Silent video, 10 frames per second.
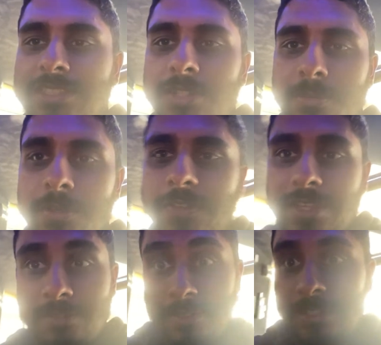to the movie
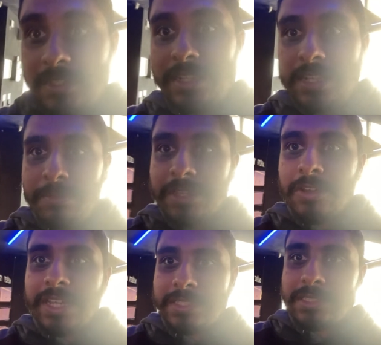let me
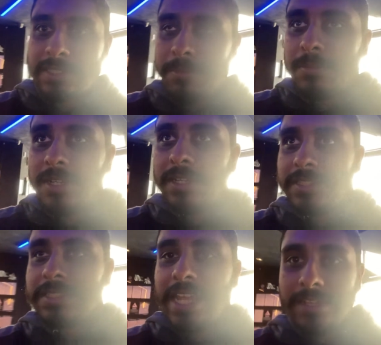go get some uh,
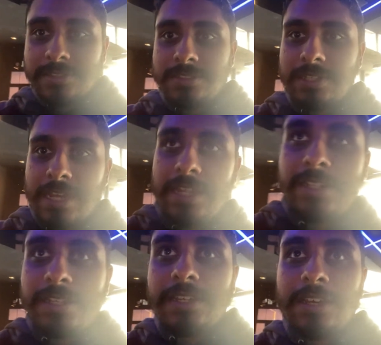snacks and
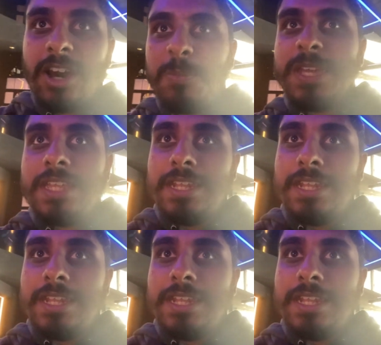uh, I'll be in